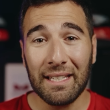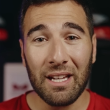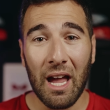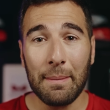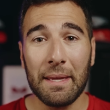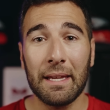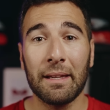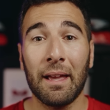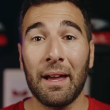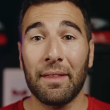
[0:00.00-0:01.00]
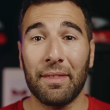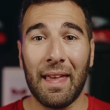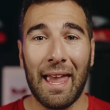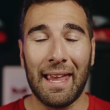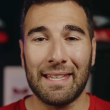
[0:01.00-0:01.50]
timing
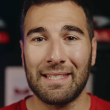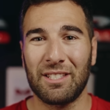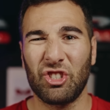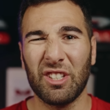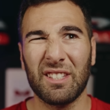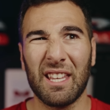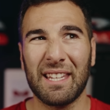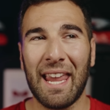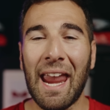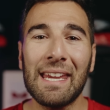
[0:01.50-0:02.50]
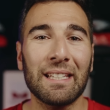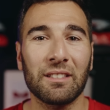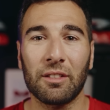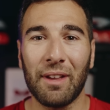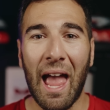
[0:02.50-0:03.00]
and just the
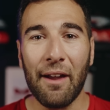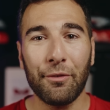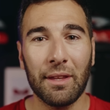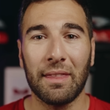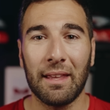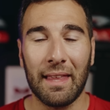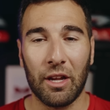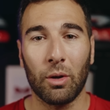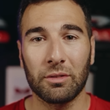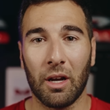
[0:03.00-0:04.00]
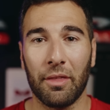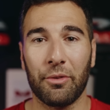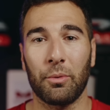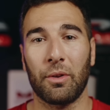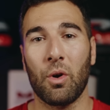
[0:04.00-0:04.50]
cadence of everything that goes on
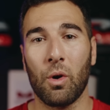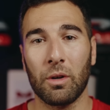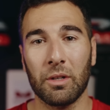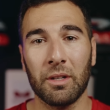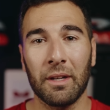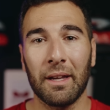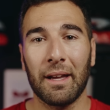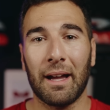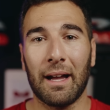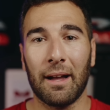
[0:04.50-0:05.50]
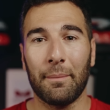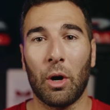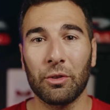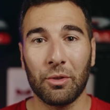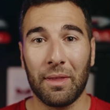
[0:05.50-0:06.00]
through the corner.
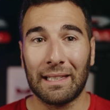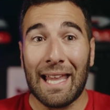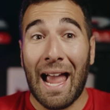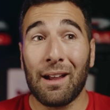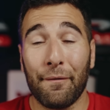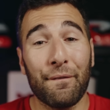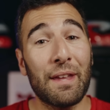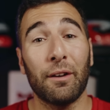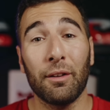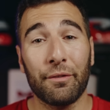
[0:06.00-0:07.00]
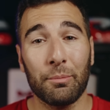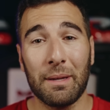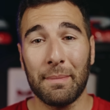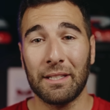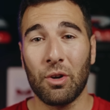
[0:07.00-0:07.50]
Also, that lack of feel for me
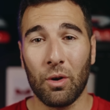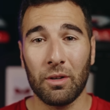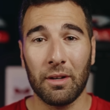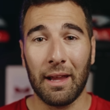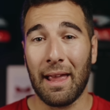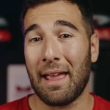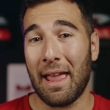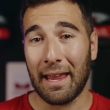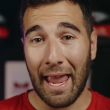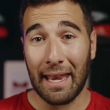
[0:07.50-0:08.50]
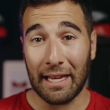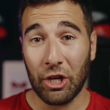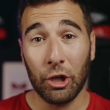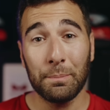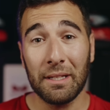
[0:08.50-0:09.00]
mid-corner. Again, it
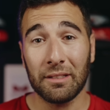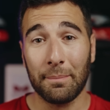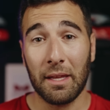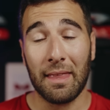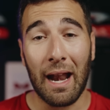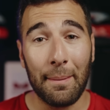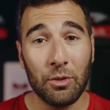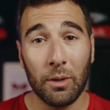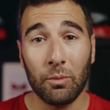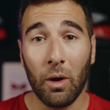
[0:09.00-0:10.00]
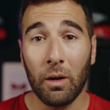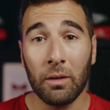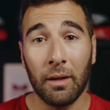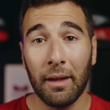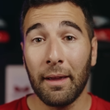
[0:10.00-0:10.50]
could be something that I'm doing
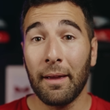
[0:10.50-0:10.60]
wrong.